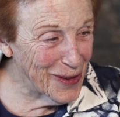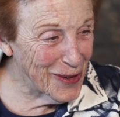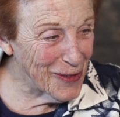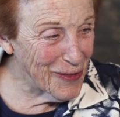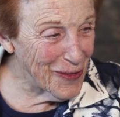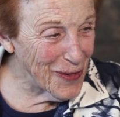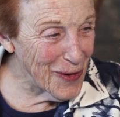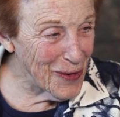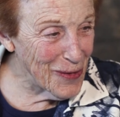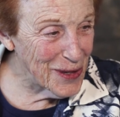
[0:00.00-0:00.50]
look
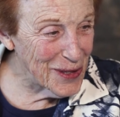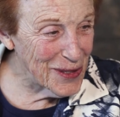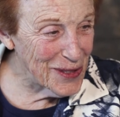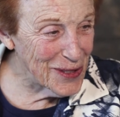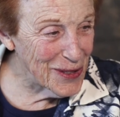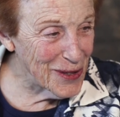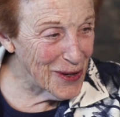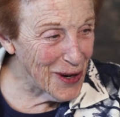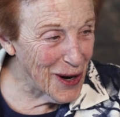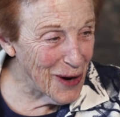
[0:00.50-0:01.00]
forward
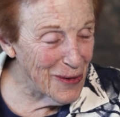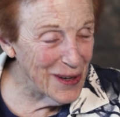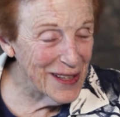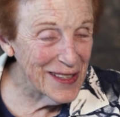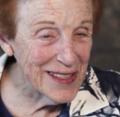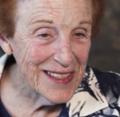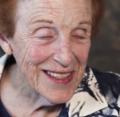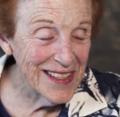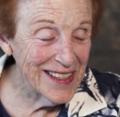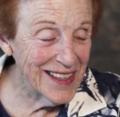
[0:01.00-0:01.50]
to always
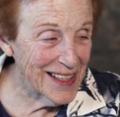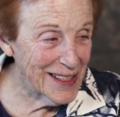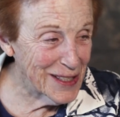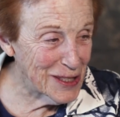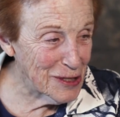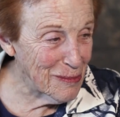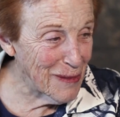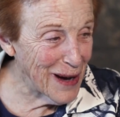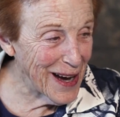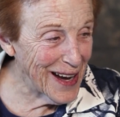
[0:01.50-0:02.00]
seeing that
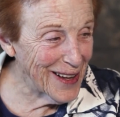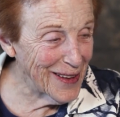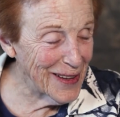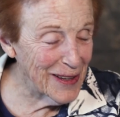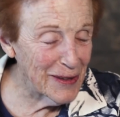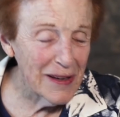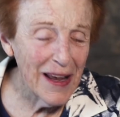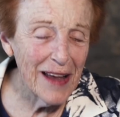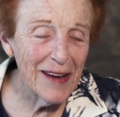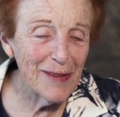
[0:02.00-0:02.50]
smile
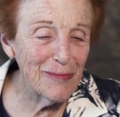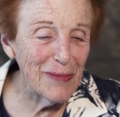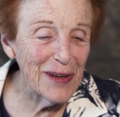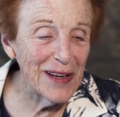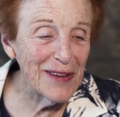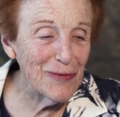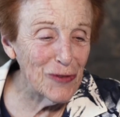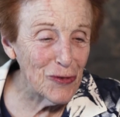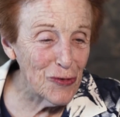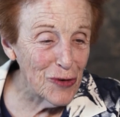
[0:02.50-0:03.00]
and, and
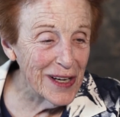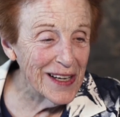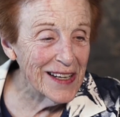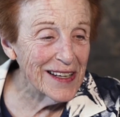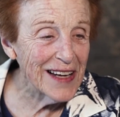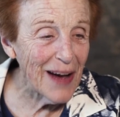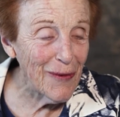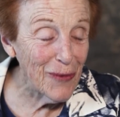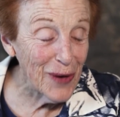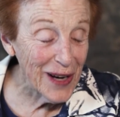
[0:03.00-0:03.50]
being treated
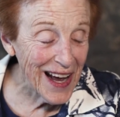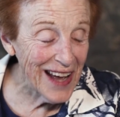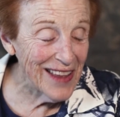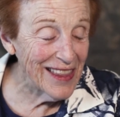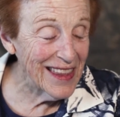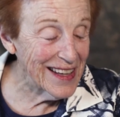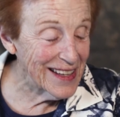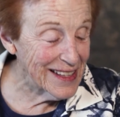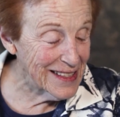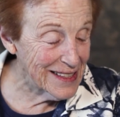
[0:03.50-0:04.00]
what I
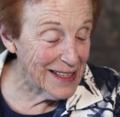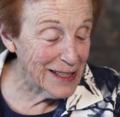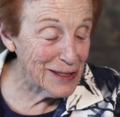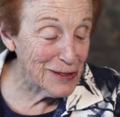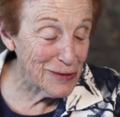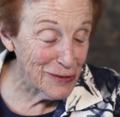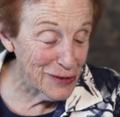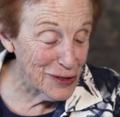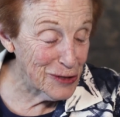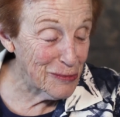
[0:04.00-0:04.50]
think is
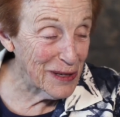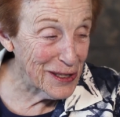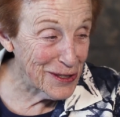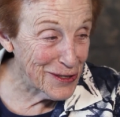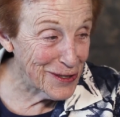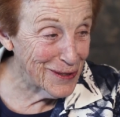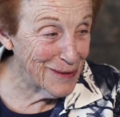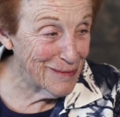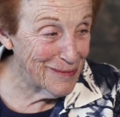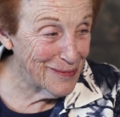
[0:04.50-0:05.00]
extra
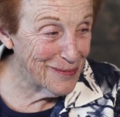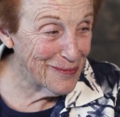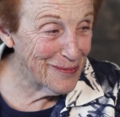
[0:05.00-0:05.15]
special.